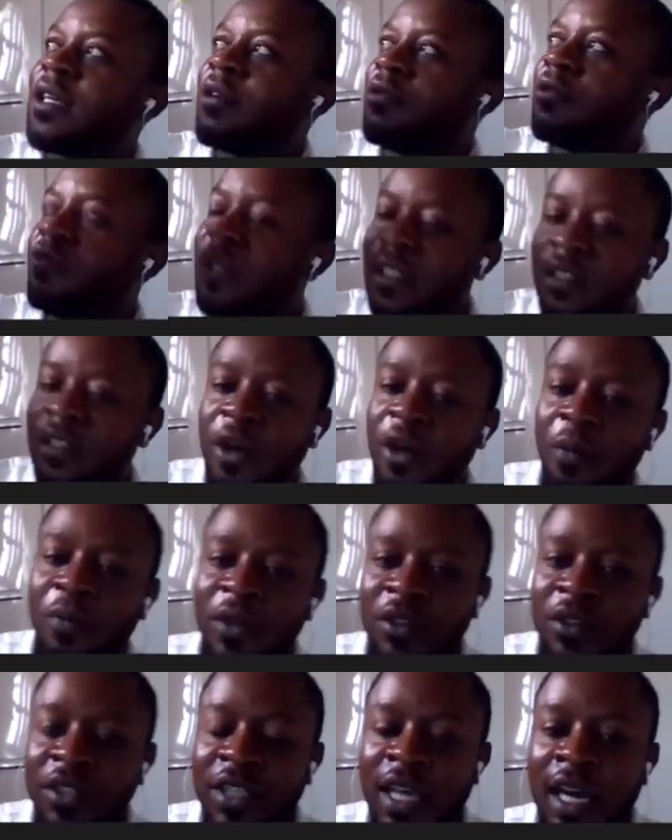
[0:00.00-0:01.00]
with
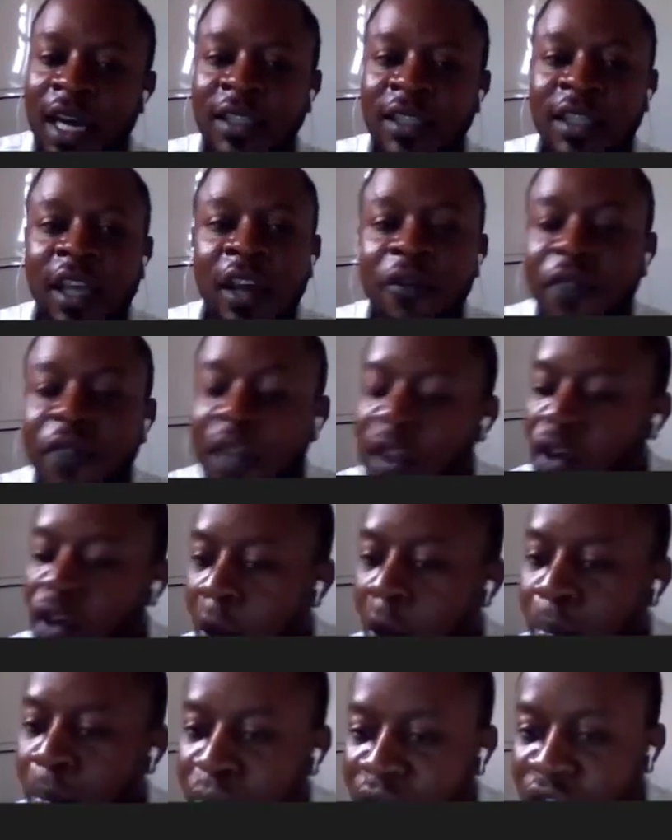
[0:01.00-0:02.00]
WGS, if it
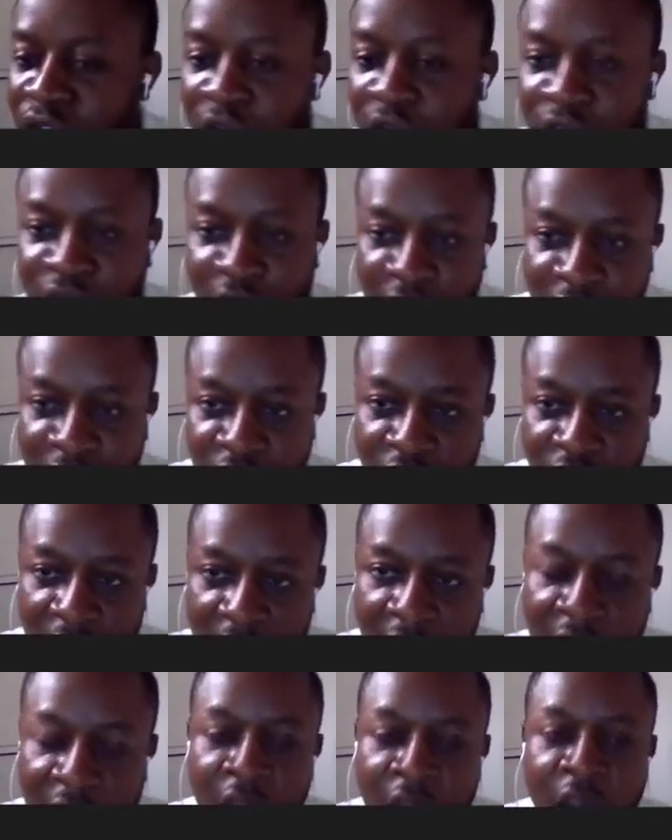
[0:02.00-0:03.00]
not put your
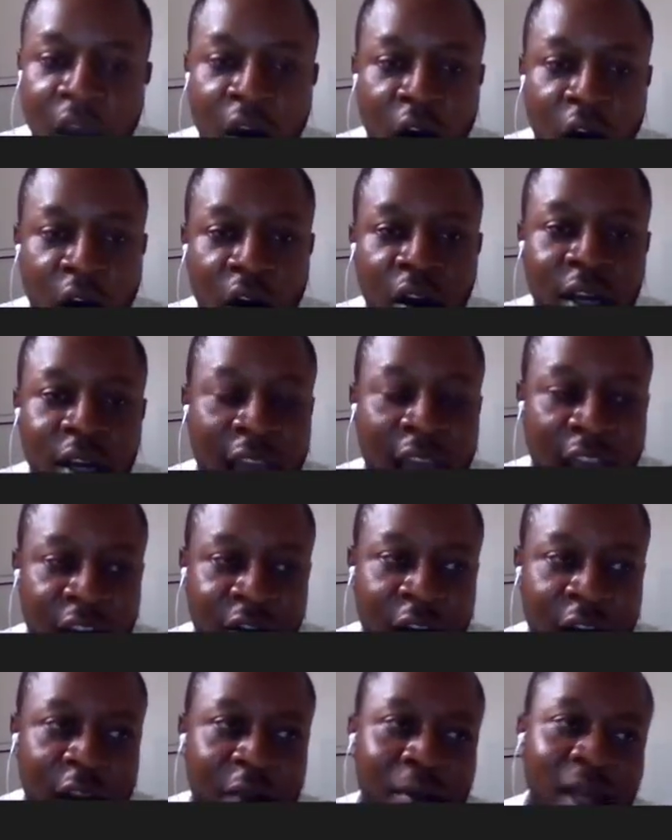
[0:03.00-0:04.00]
software or that
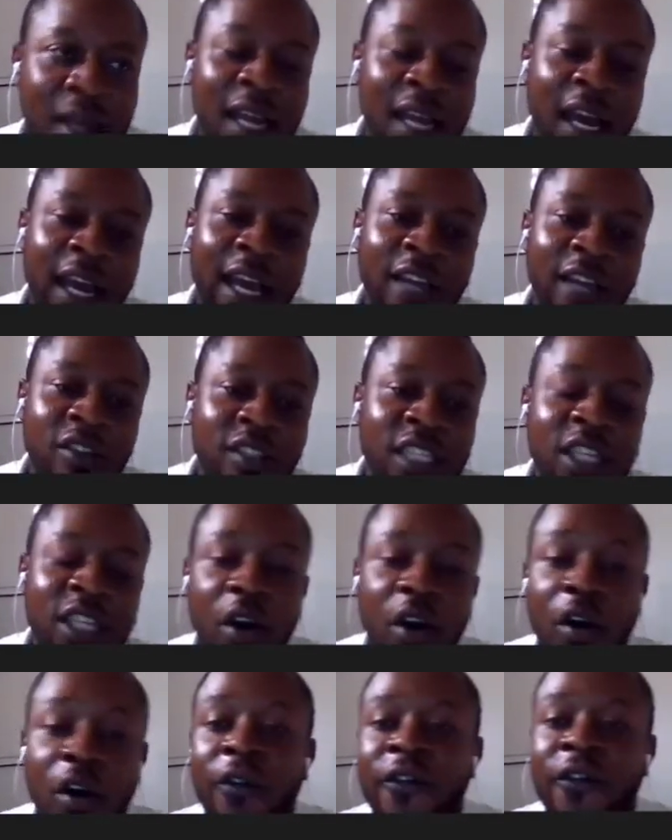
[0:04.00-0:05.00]
environment that you are using
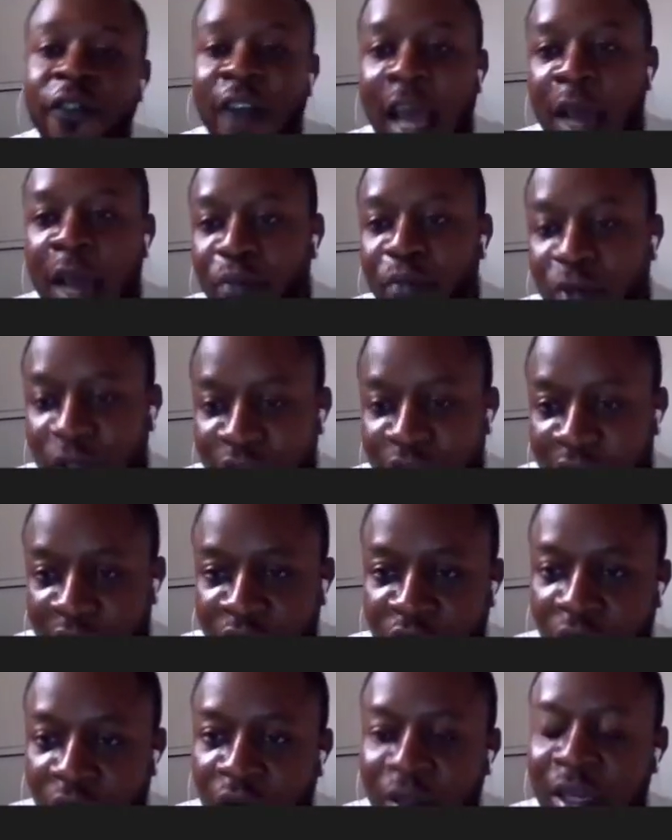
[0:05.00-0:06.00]
on flight
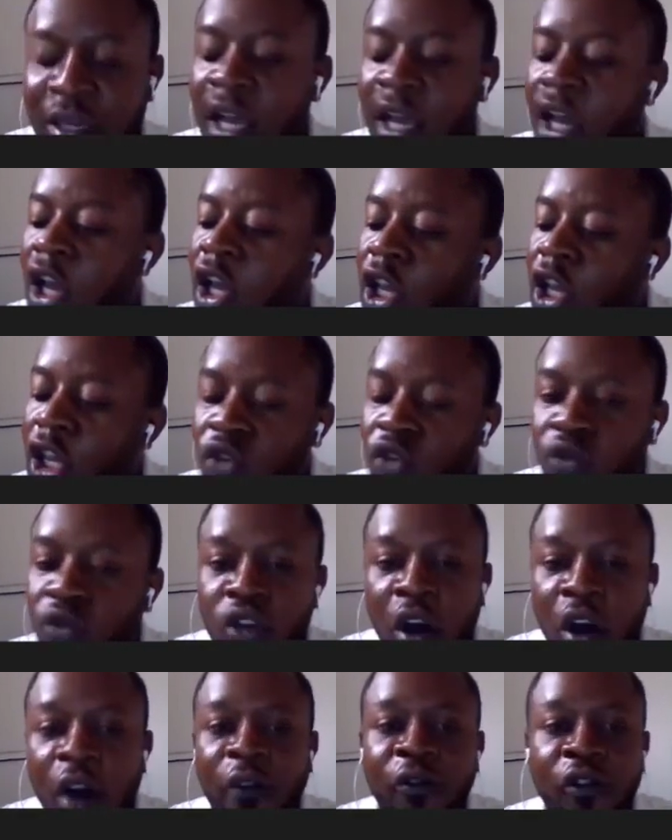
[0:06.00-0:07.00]
projection, it will
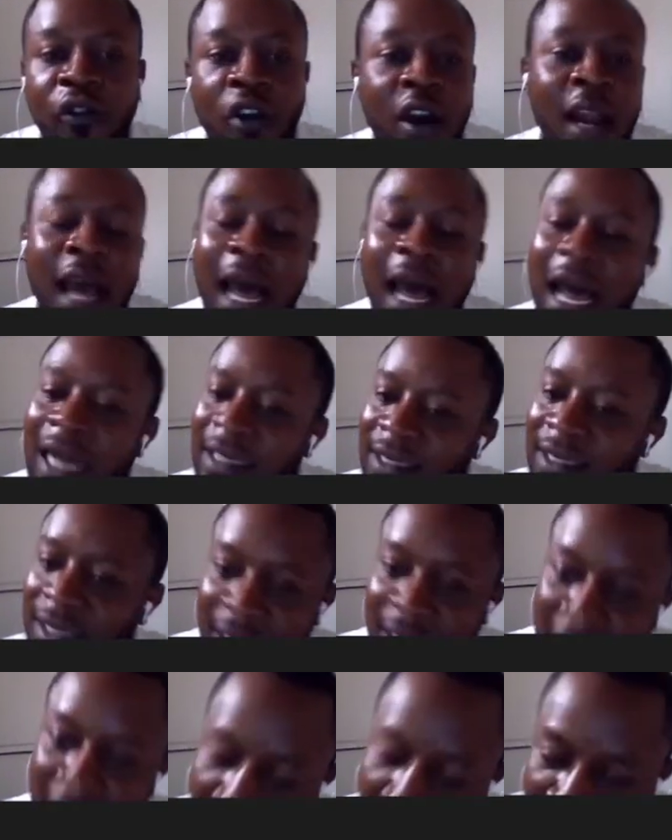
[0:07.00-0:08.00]
not fall at
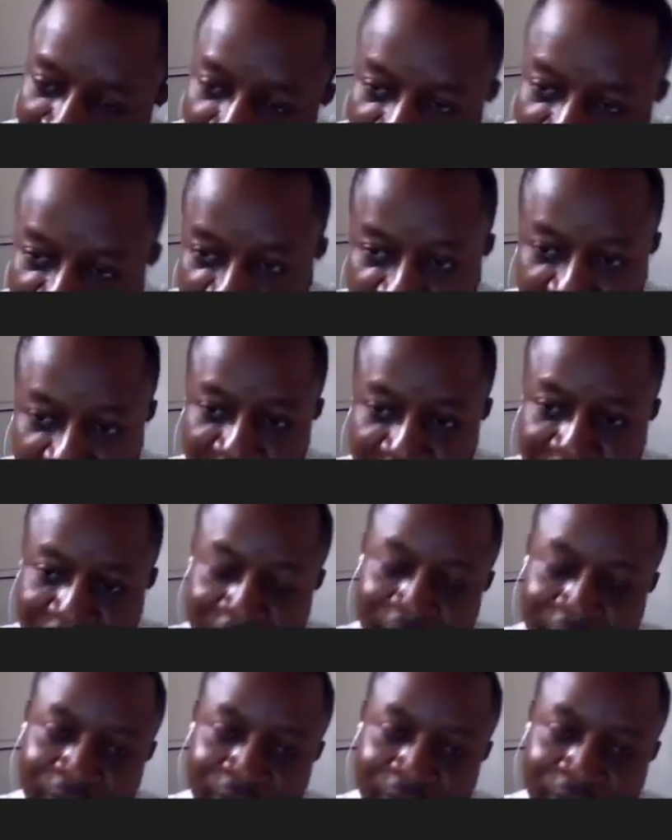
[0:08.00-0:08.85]
that location.